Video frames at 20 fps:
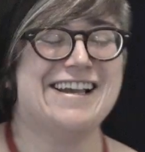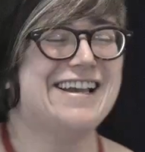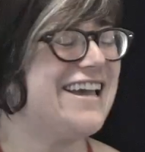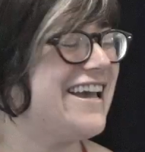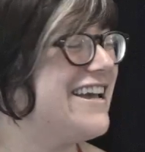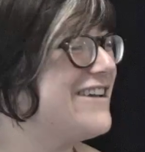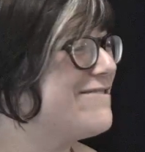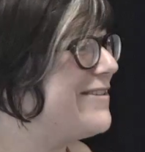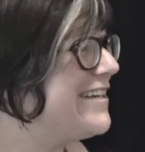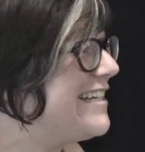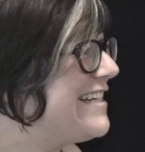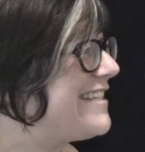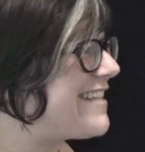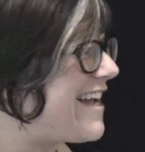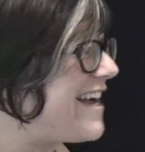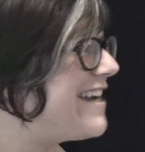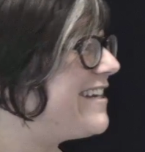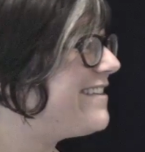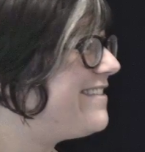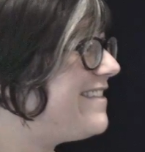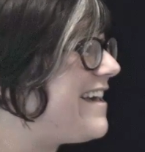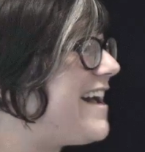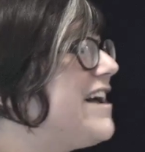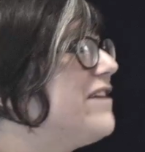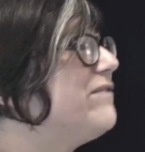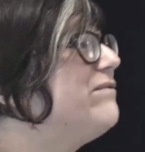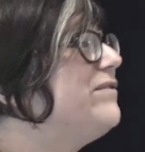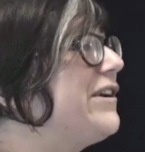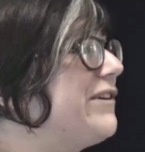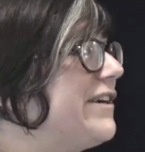And we decided
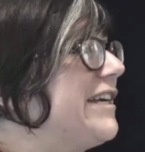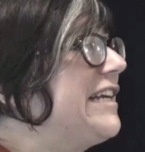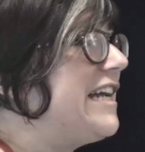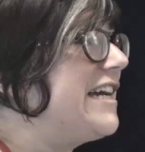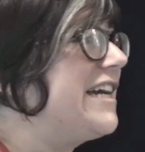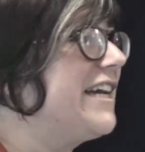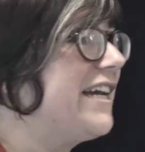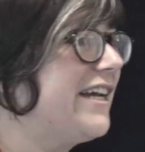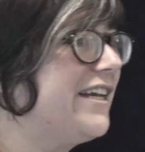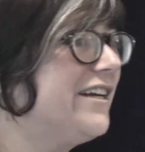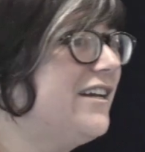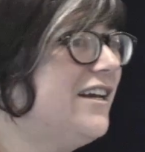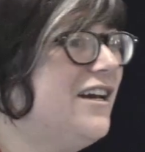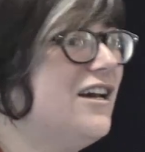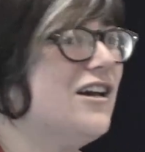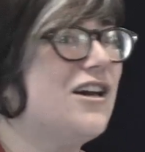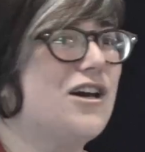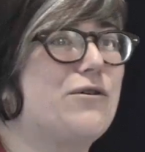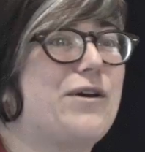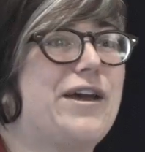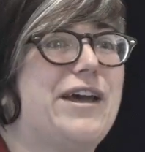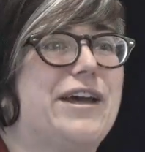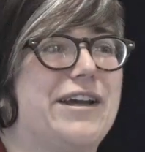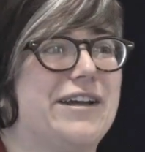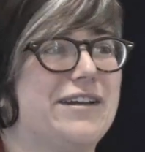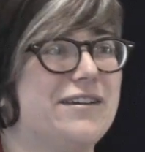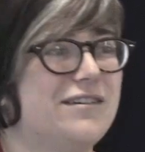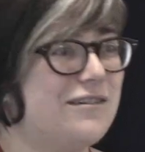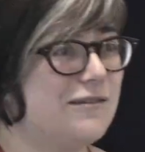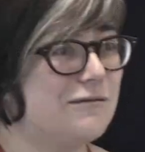that very night,
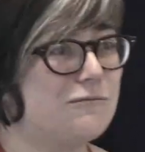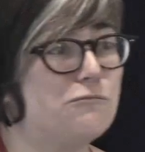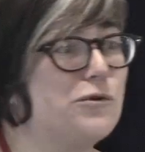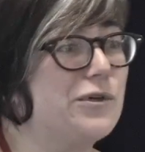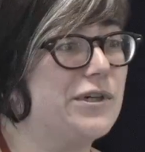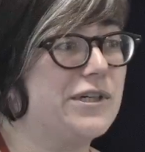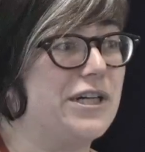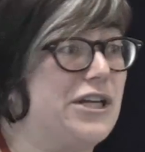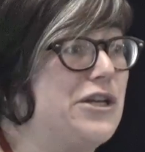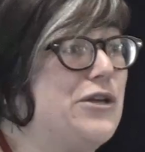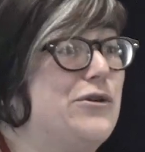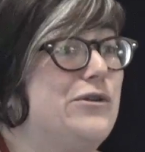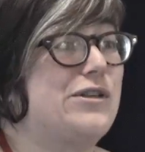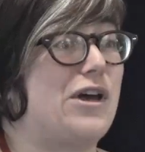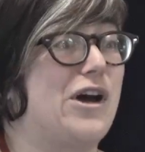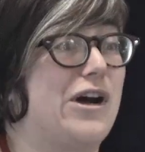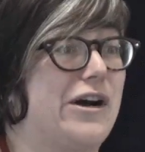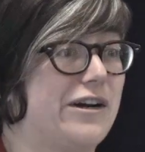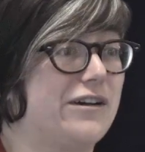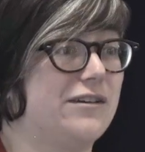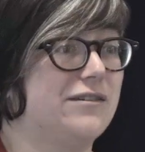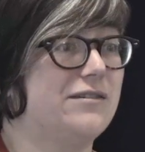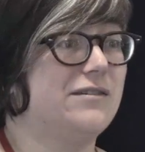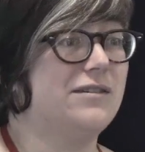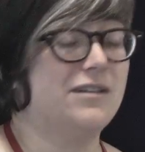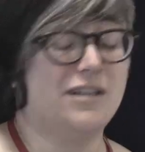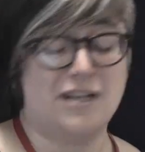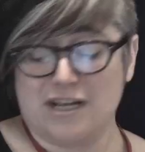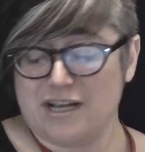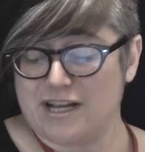okay, we're going to use R.
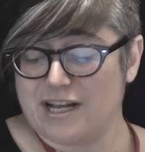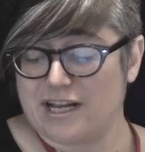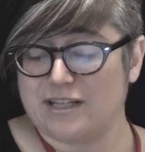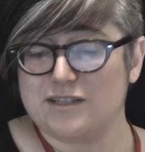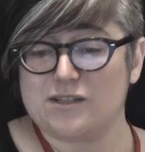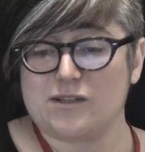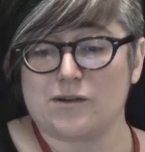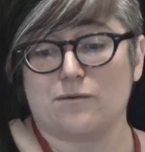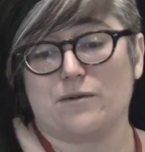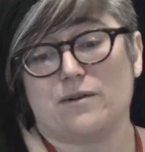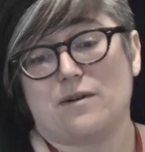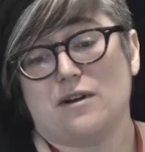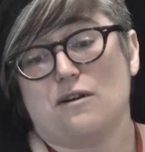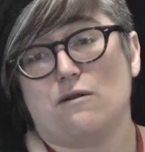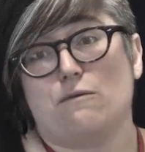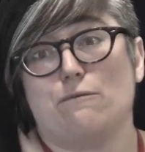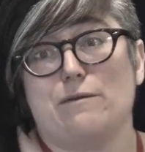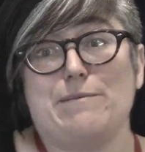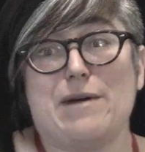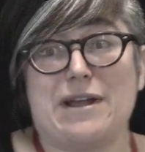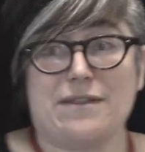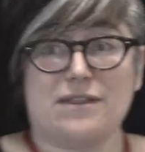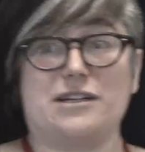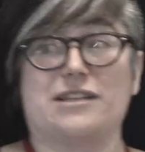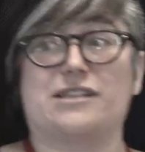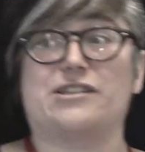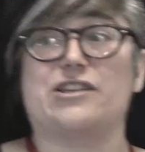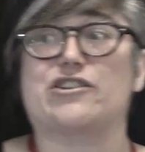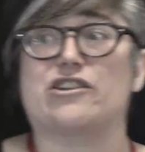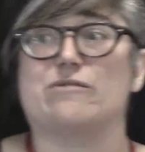And so we made the
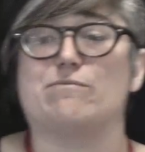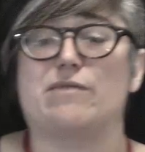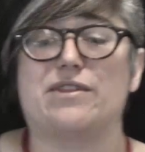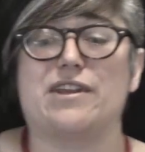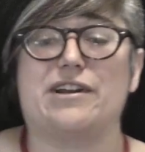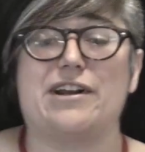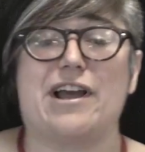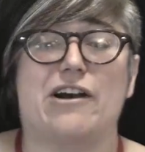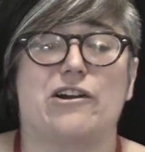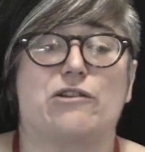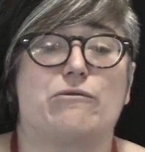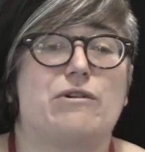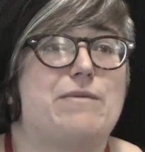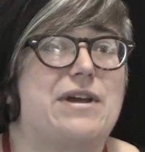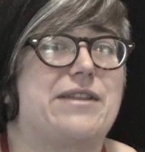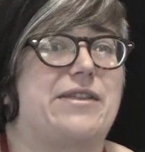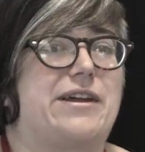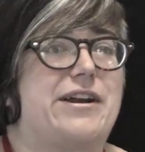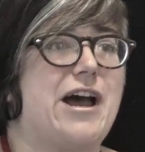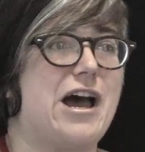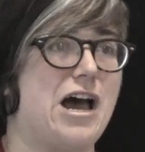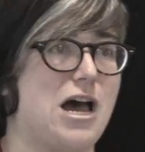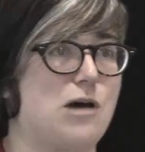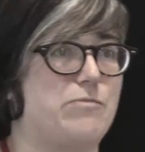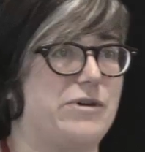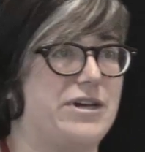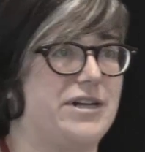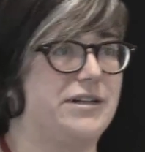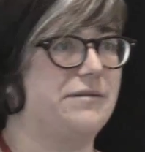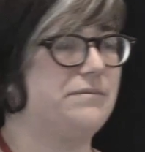decision, but then how do we make that
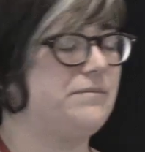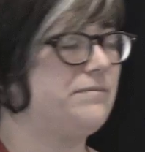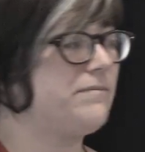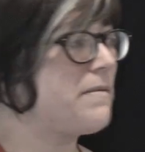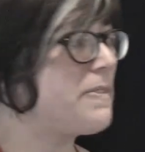happen?